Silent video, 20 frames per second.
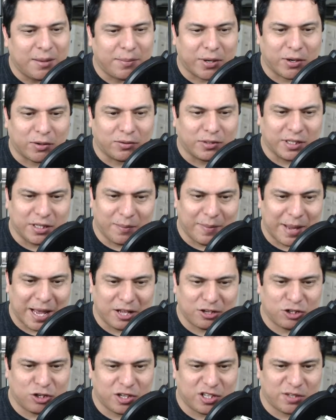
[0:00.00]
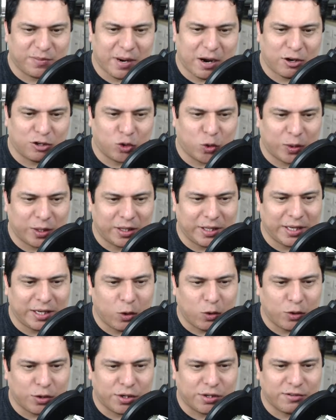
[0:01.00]
But he'll need to master these powers quickly
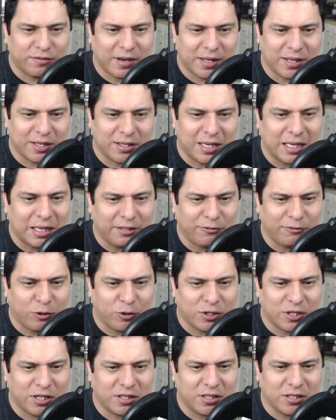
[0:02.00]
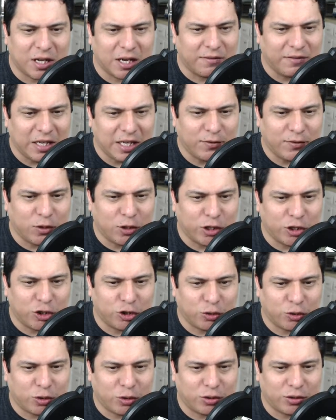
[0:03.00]
in order to fight the deadly forces of evil
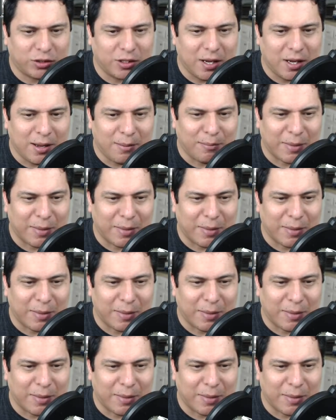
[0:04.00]
controlled